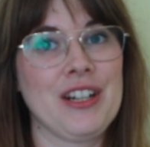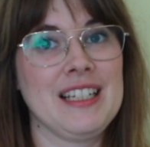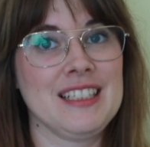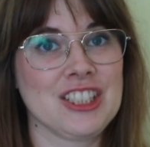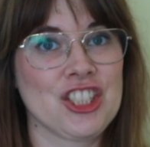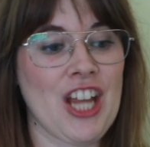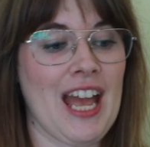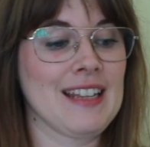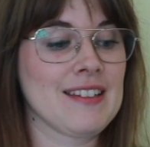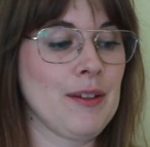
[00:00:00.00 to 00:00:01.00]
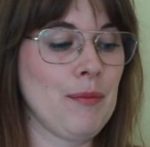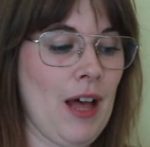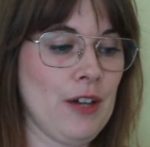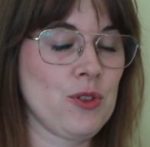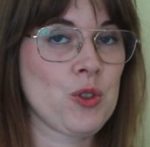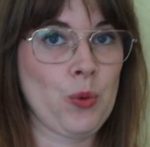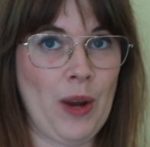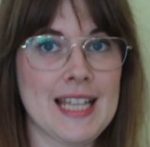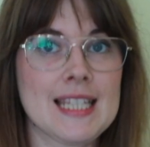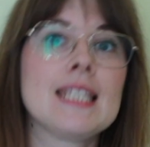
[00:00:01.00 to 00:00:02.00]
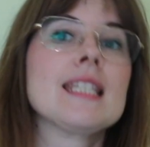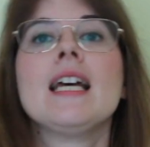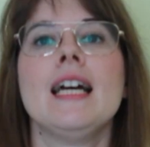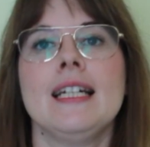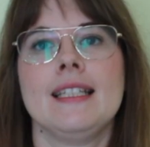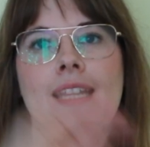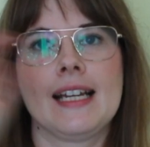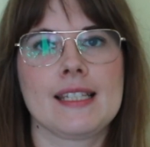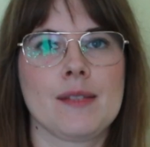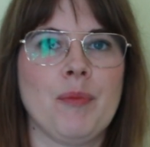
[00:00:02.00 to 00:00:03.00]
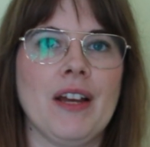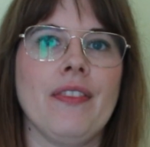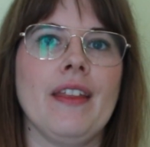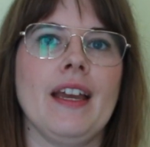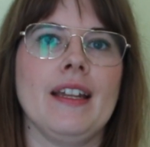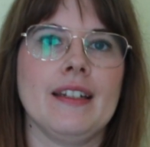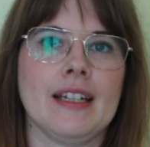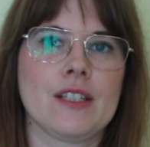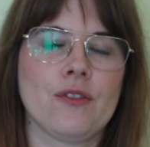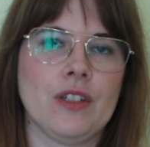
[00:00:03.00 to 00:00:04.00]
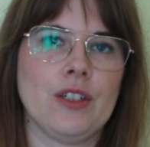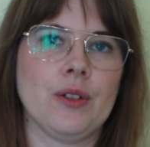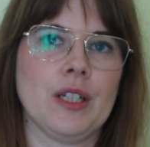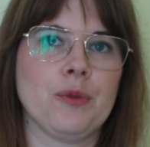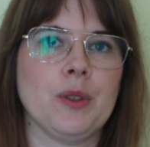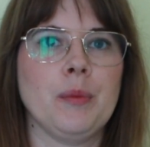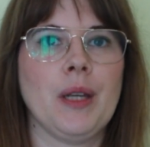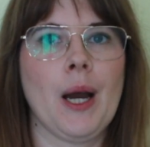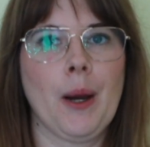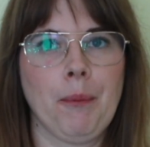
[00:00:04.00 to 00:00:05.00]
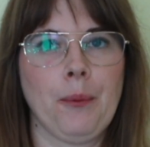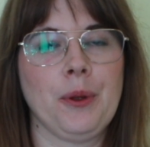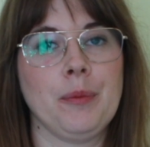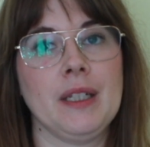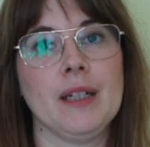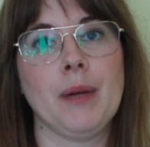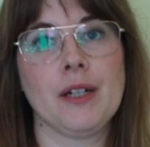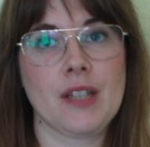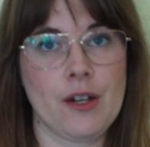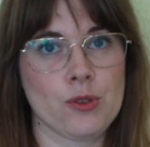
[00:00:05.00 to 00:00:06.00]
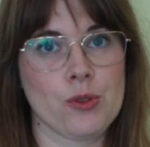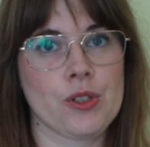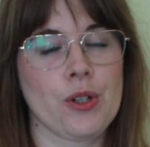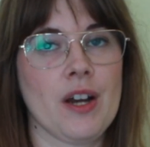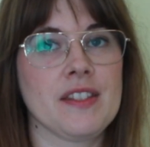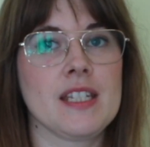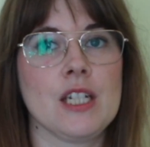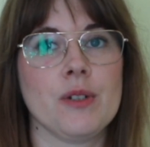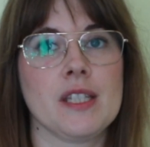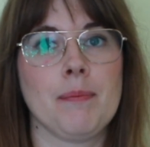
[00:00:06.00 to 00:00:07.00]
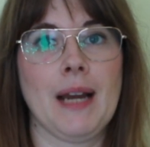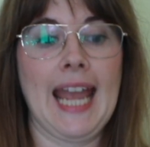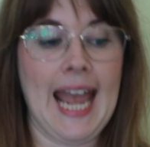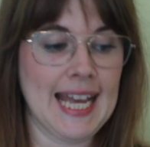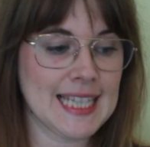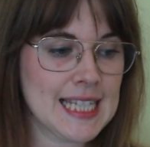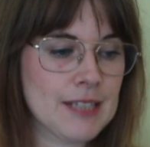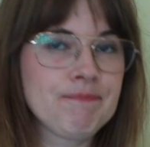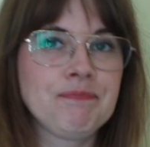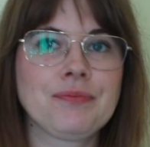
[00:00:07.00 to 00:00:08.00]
little chat about threads. Next Monday, the next video that will be up will be about how to sew on sequins by hand.